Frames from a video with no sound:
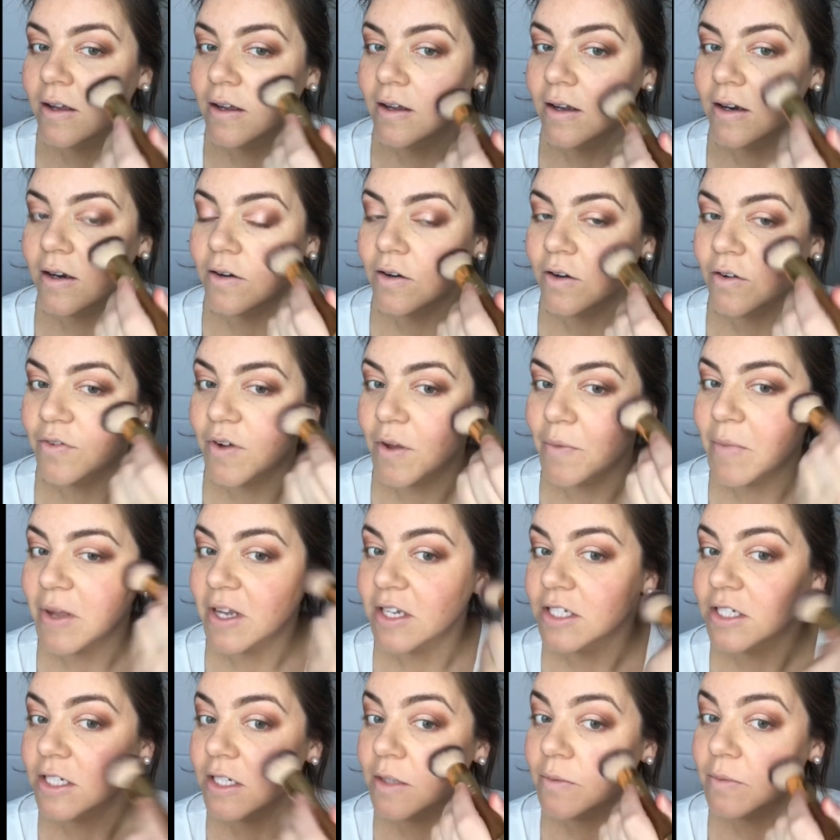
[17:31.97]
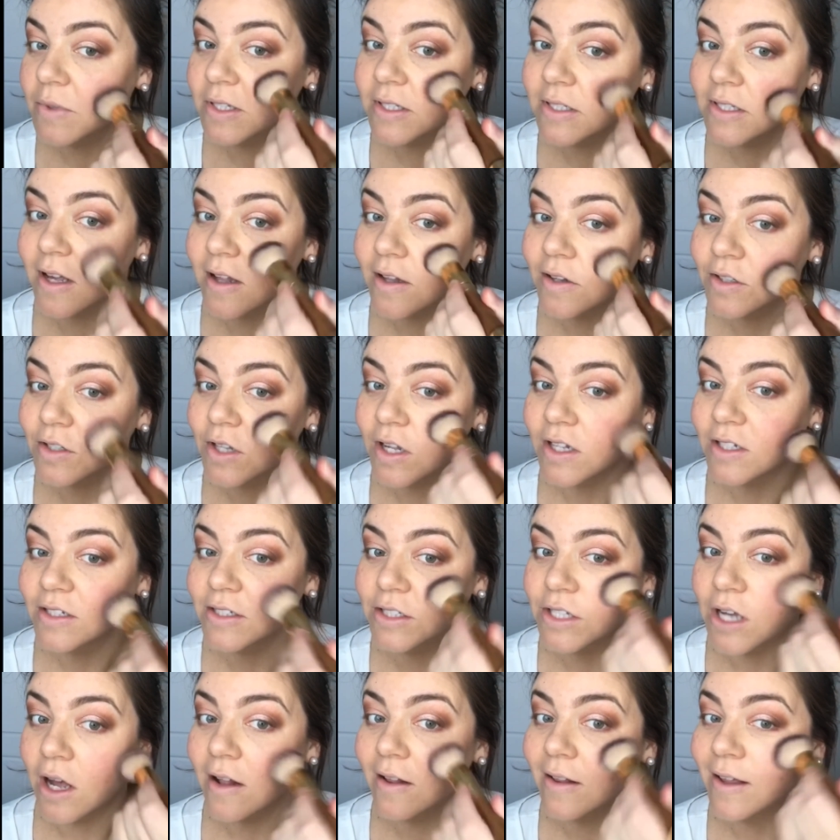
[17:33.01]
I don't know if I mentioned, but this color's called
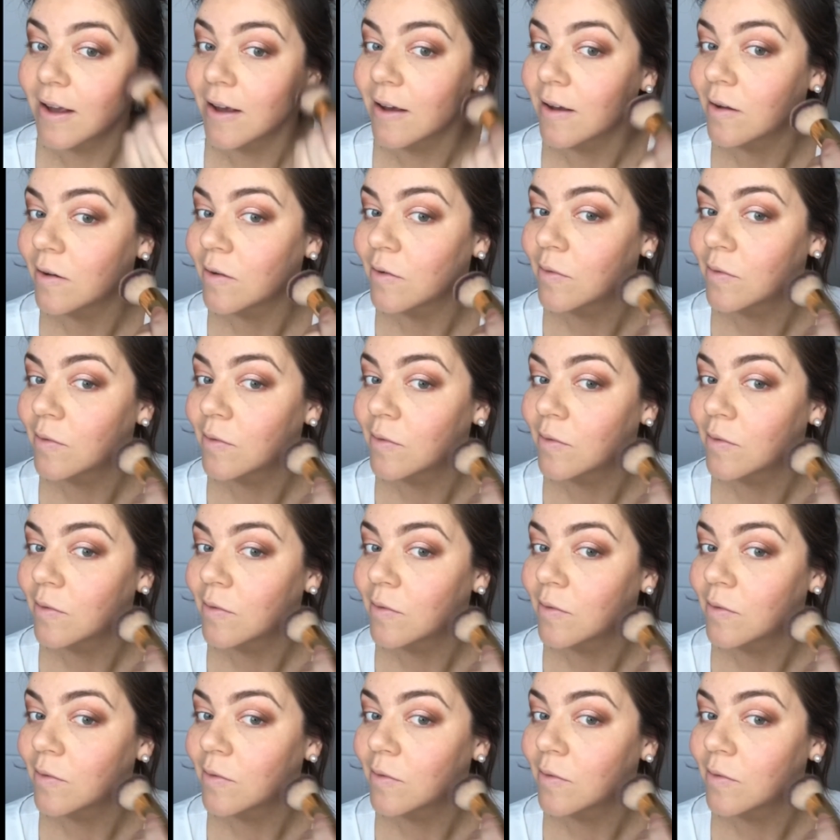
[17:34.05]
Dahlia,